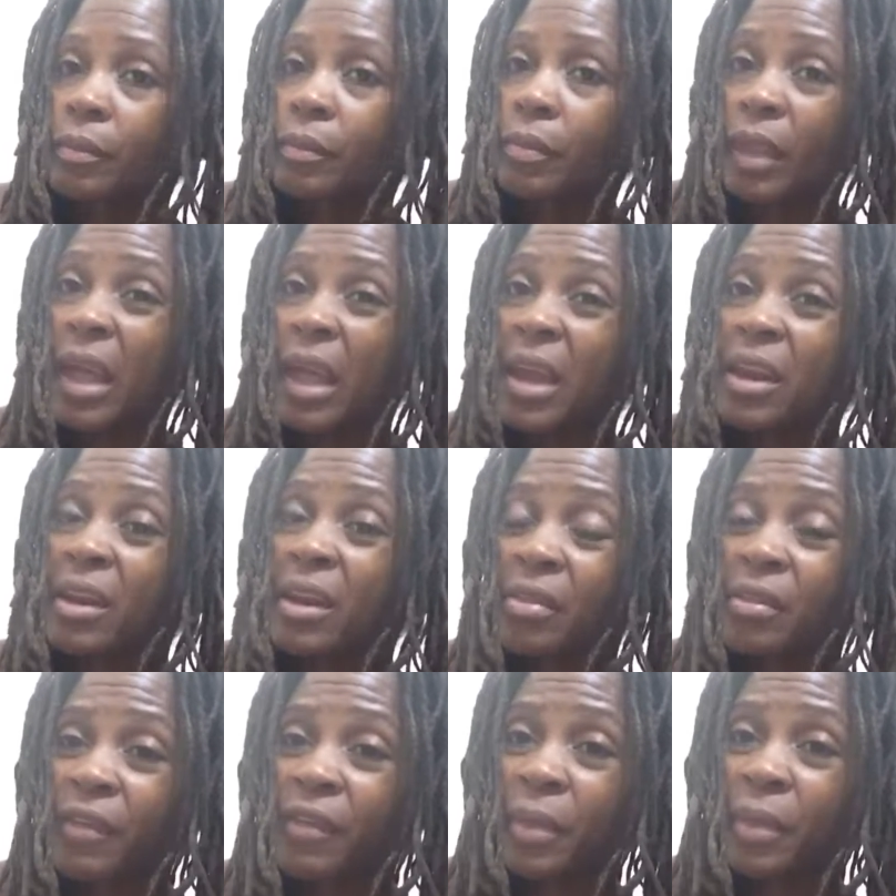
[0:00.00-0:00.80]
and
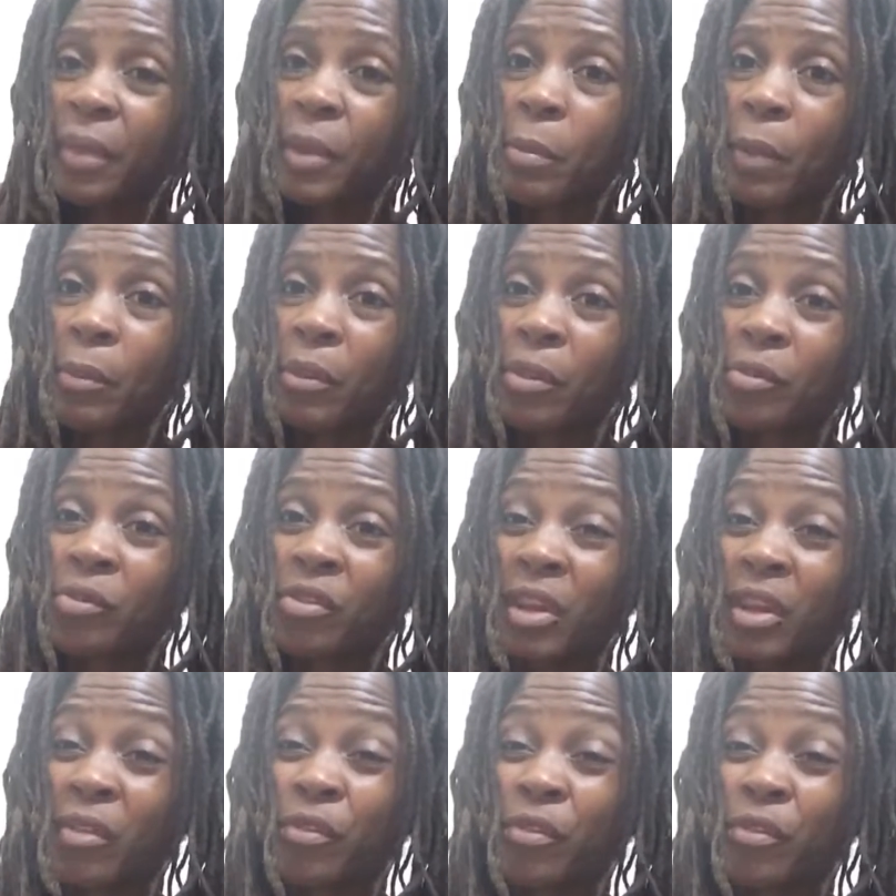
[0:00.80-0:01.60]
another family member that was in
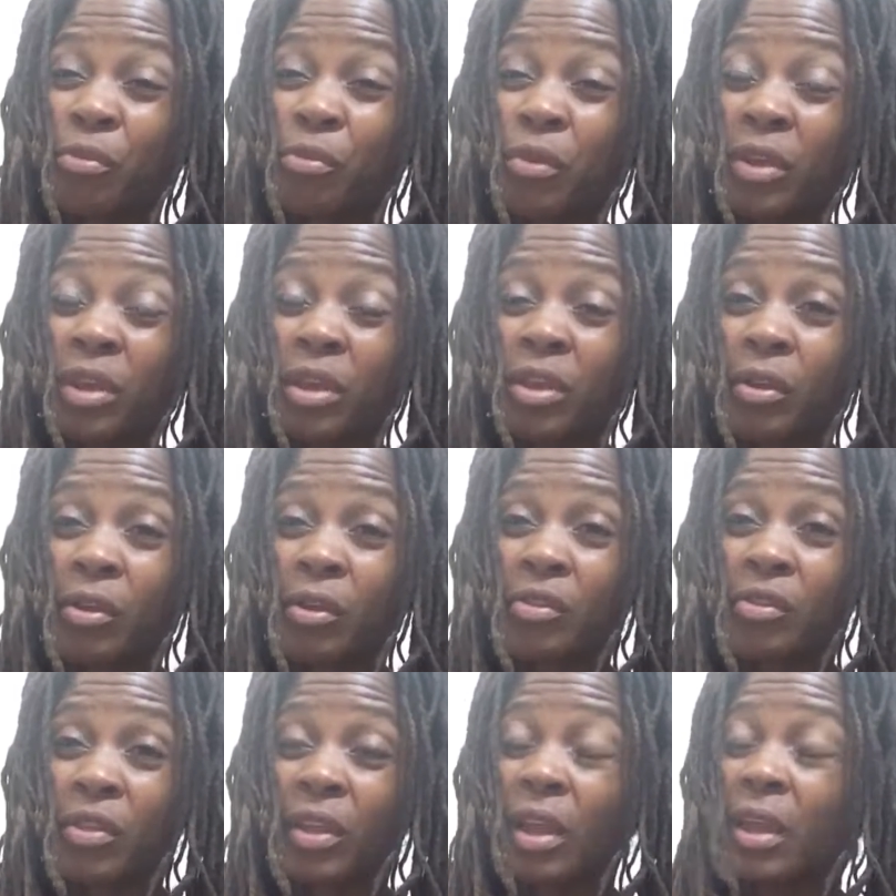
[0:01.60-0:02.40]
there for 3
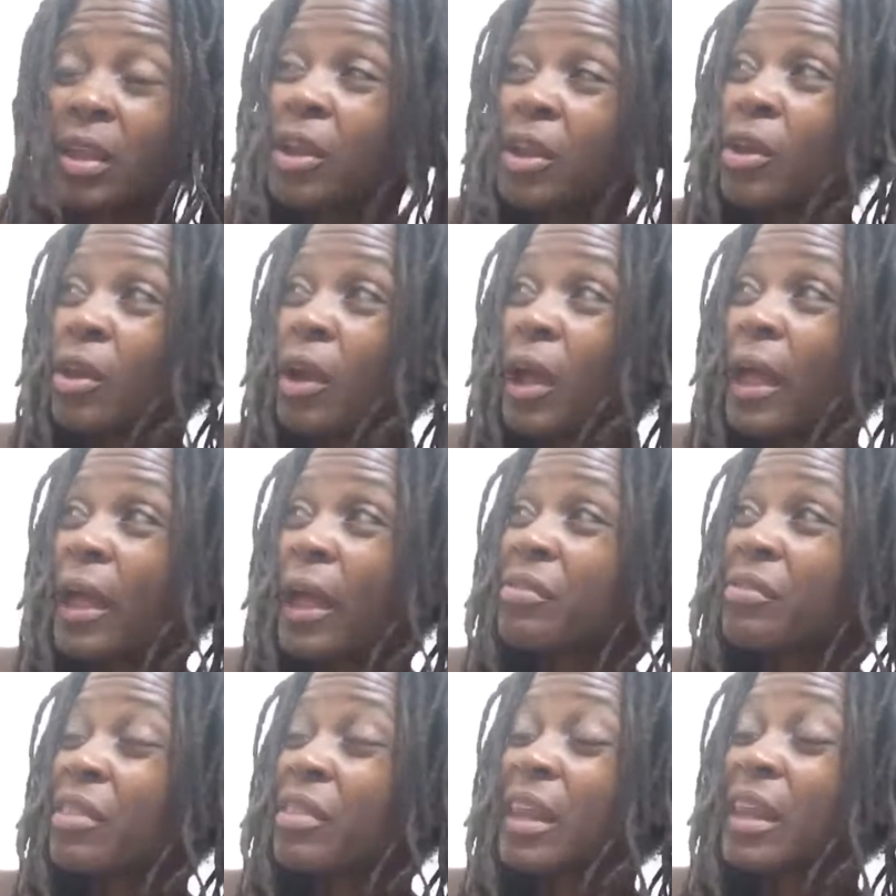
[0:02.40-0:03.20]
years. I
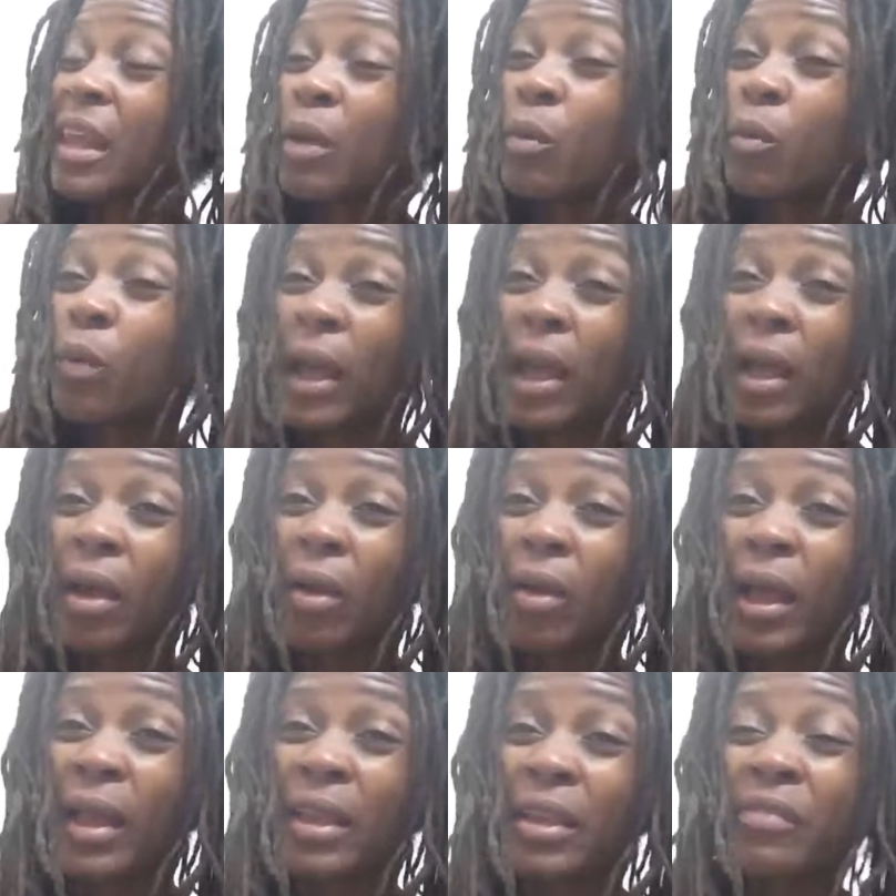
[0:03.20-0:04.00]
have to think like, wow,
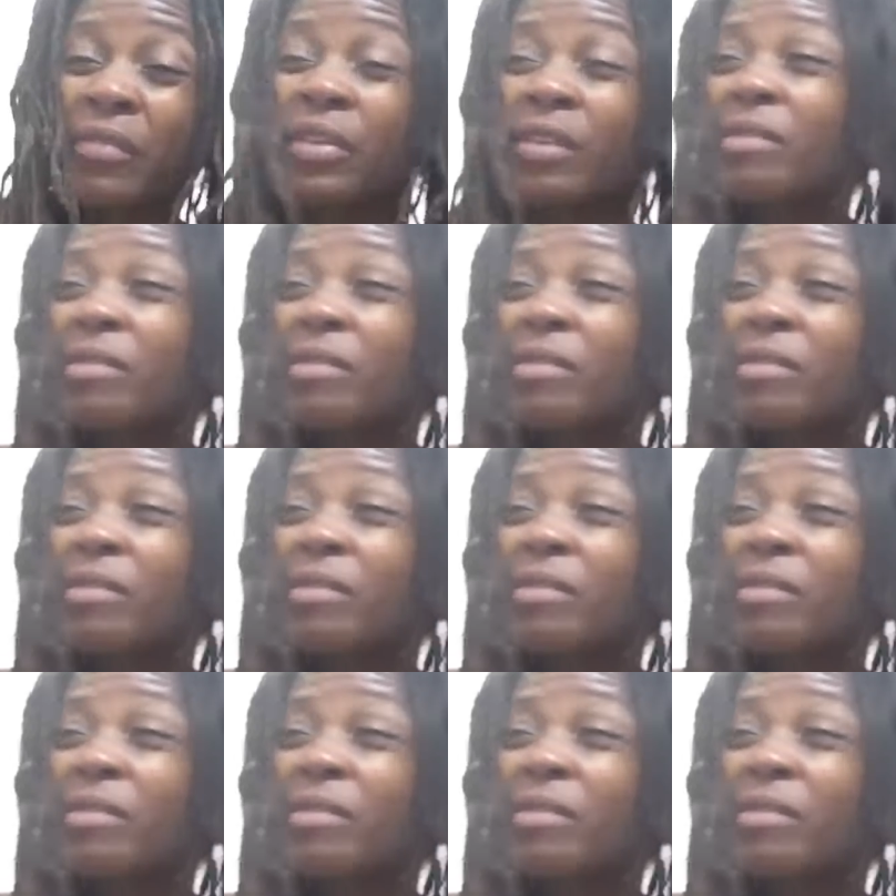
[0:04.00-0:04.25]
I give